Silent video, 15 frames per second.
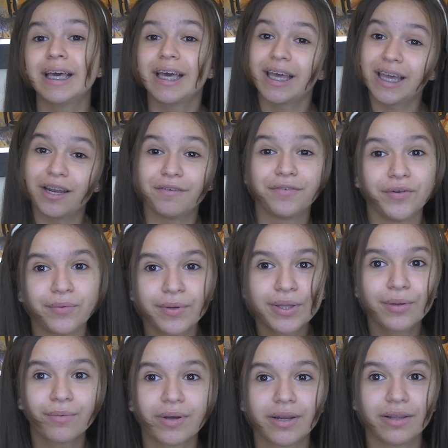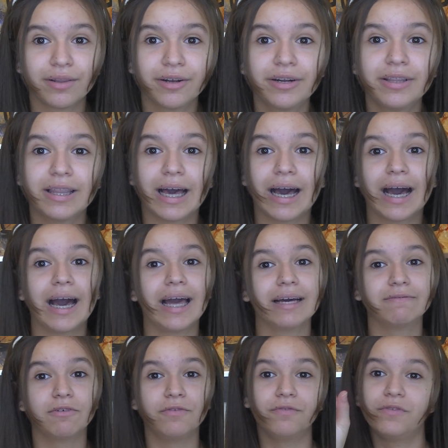And if you really want to learn that, I
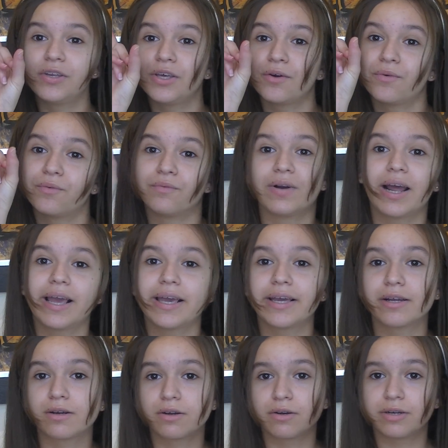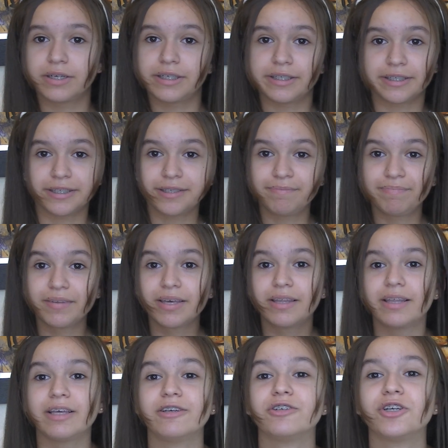have a video right here or here
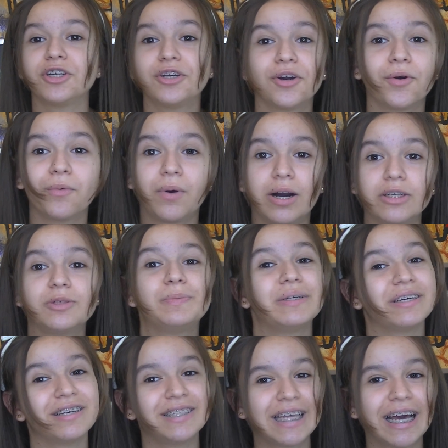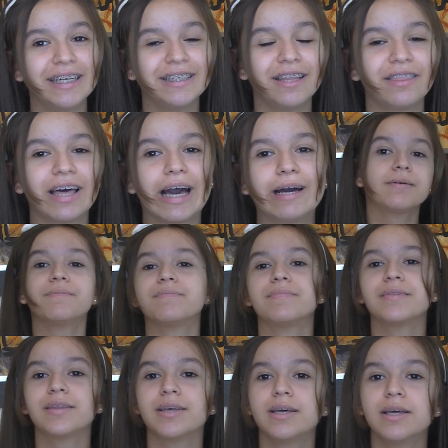that you should go watch because I did that
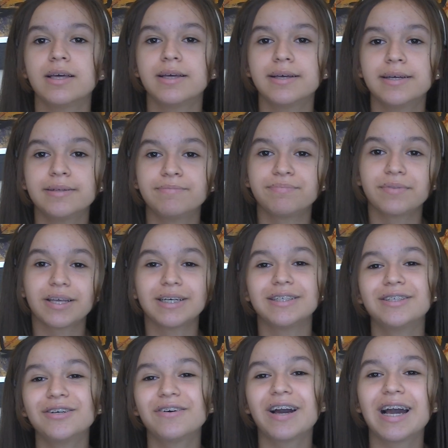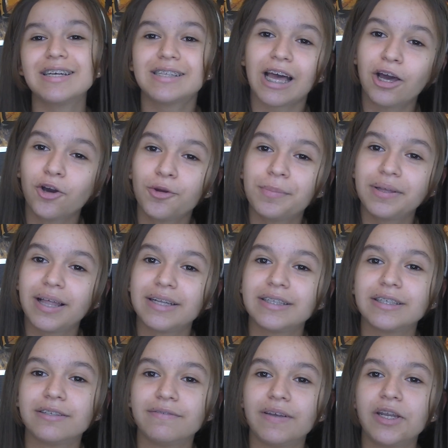so guys, I hope you liked
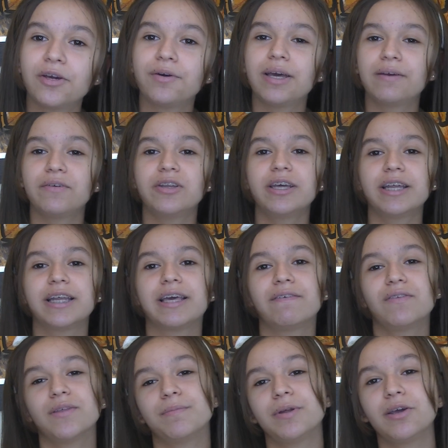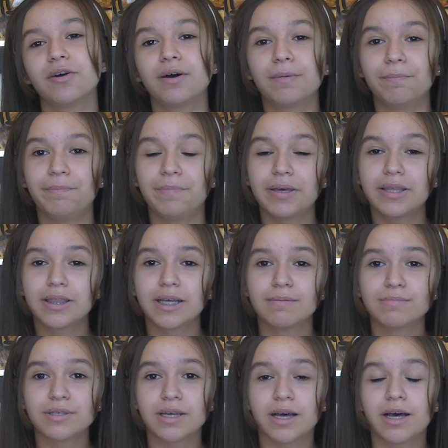this video. If you did, give the video a big
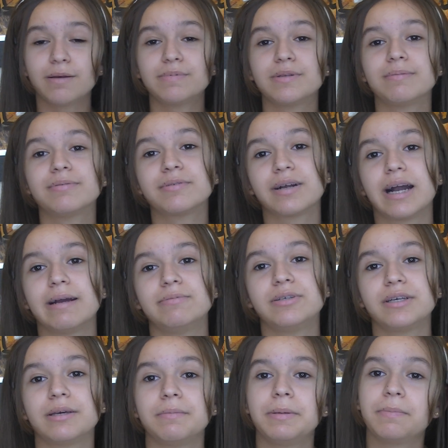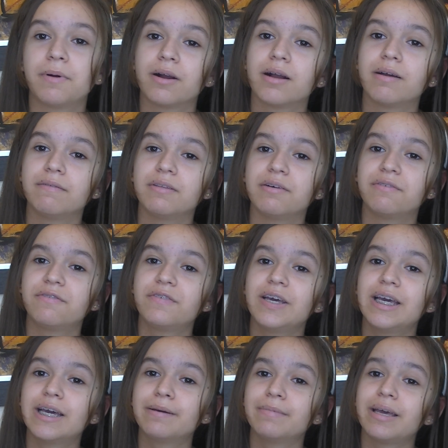thumbs up, subscribe so you can be part of the
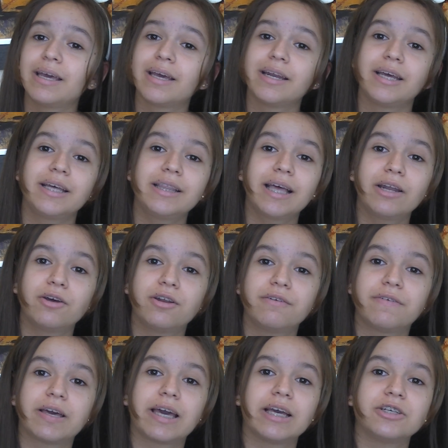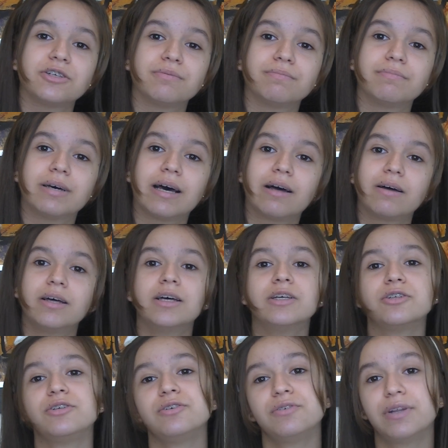fam, and hit that notification bell
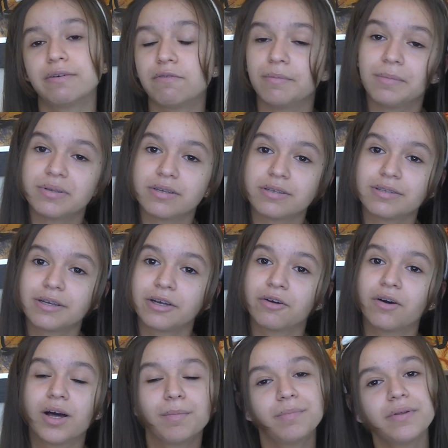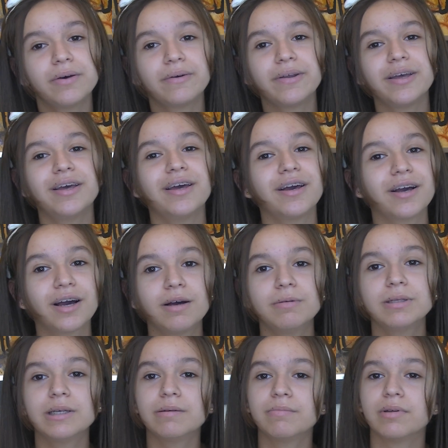so you never miss a single upload.
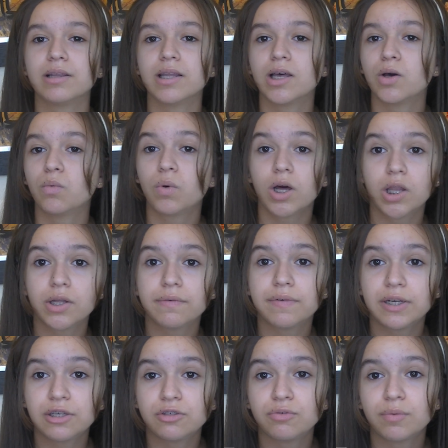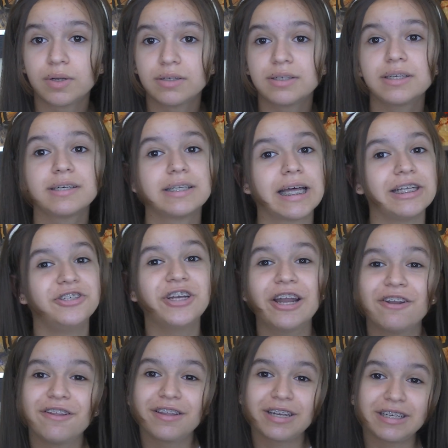Comment down below what other videos you want to see because I
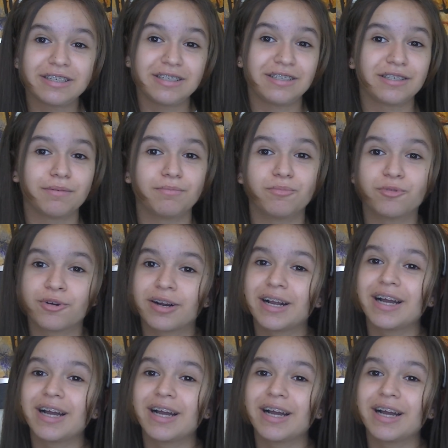genuinely need some more